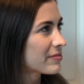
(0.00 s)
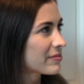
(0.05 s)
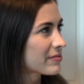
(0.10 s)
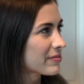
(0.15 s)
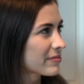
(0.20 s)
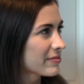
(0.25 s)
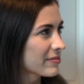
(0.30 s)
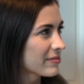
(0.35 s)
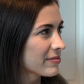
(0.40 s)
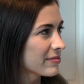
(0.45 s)

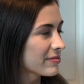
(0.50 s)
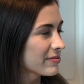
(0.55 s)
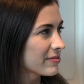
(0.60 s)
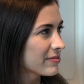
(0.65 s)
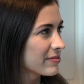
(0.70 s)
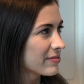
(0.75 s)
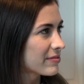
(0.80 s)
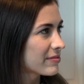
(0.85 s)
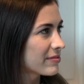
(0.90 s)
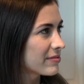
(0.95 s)

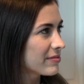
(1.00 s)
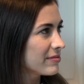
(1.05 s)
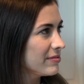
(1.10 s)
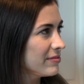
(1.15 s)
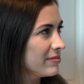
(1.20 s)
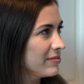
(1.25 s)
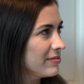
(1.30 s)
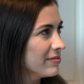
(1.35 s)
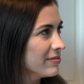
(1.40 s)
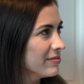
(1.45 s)

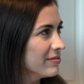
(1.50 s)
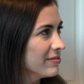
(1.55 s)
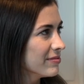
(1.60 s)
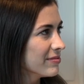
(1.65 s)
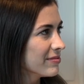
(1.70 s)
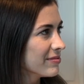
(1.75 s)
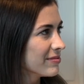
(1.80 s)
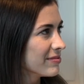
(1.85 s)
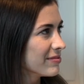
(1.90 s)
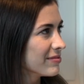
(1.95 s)

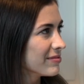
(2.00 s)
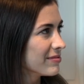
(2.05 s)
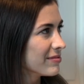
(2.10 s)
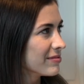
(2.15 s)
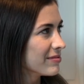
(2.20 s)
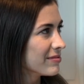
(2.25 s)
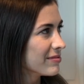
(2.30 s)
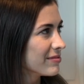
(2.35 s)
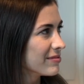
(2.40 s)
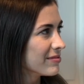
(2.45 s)

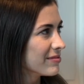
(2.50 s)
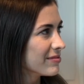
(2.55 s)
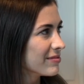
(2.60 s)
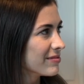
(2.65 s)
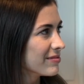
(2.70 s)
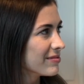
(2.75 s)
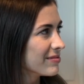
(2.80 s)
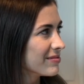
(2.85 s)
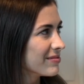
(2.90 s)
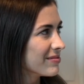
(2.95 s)

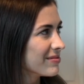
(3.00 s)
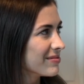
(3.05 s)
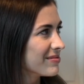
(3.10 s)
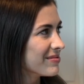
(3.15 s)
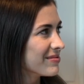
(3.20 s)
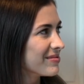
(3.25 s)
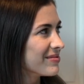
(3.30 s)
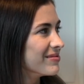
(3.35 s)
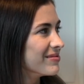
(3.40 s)
The person shown says nothing.